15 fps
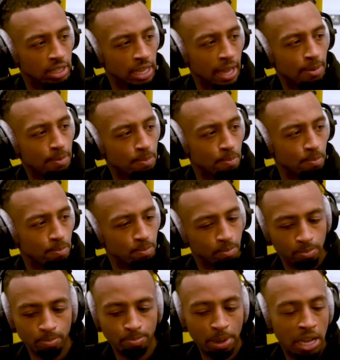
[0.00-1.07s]
that
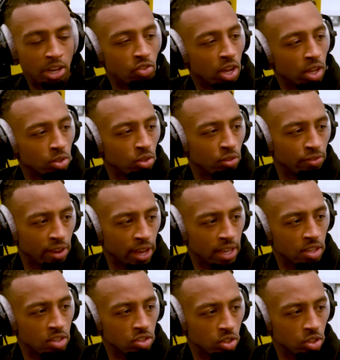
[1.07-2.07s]
background of fighters.